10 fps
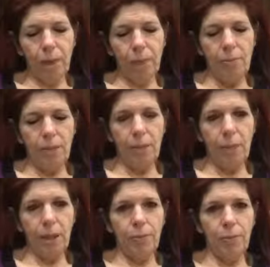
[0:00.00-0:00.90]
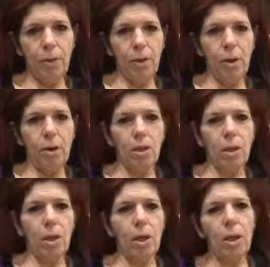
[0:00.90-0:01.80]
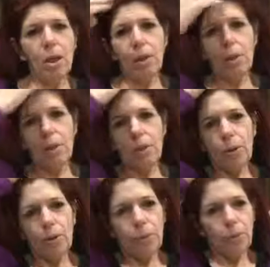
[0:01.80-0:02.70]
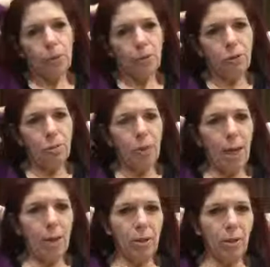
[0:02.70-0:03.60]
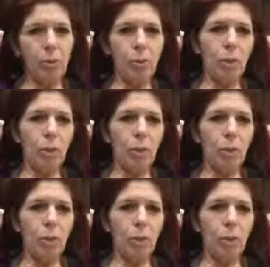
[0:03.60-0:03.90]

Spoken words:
already made a phone call. A wonderful Christian man who